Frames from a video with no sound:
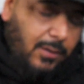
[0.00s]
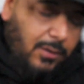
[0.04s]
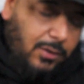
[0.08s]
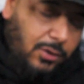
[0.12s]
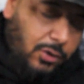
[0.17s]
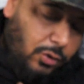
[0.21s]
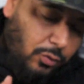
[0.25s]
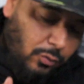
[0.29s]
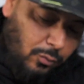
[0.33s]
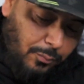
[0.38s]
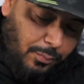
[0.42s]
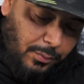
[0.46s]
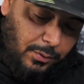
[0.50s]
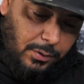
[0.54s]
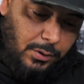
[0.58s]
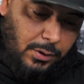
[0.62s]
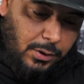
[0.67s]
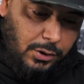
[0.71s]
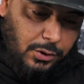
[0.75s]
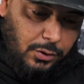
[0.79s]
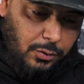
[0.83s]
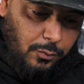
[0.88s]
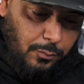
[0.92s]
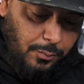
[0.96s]
Super,
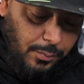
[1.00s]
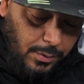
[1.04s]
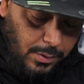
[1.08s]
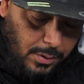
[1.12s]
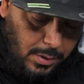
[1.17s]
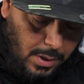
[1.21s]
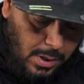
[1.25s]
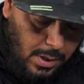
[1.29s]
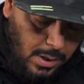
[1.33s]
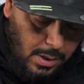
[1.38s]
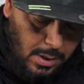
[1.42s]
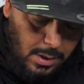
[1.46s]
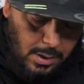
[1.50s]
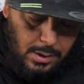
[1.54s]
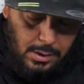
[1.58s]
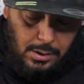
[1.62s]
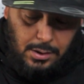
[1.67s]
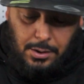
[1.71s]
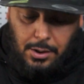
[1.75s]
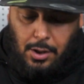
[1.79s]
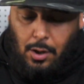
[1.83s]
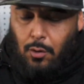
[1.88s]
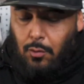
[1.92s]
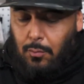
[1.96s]
super
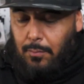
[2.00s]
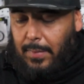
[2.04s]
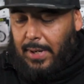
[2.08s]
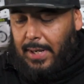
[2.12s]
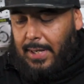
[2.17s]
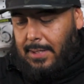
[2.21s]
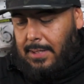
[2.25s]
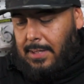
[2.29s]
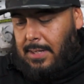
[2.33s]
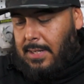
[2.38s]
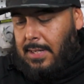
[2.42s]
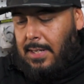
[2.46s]
dope, man.